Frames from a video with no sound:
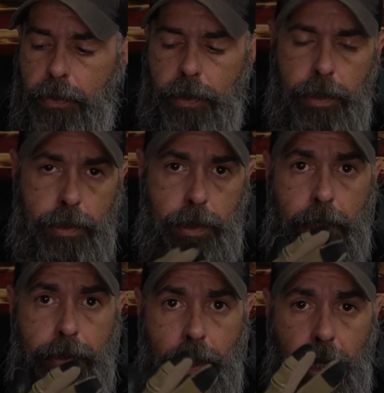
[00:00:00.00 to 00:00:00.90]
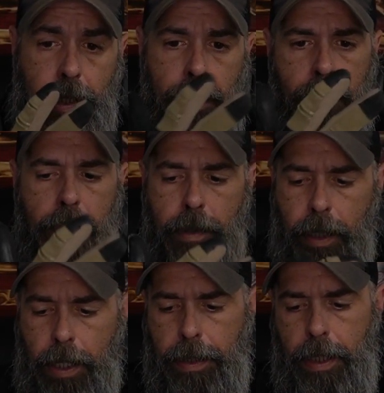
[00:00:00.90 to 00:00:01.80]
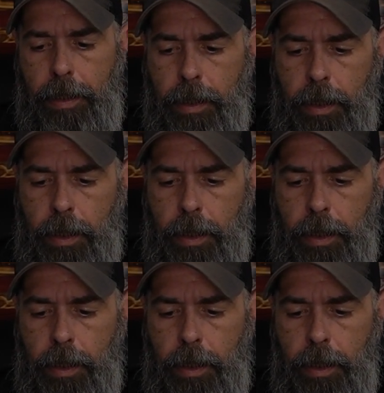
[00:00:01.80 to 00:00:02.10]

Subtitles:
so you can slide your hand in and then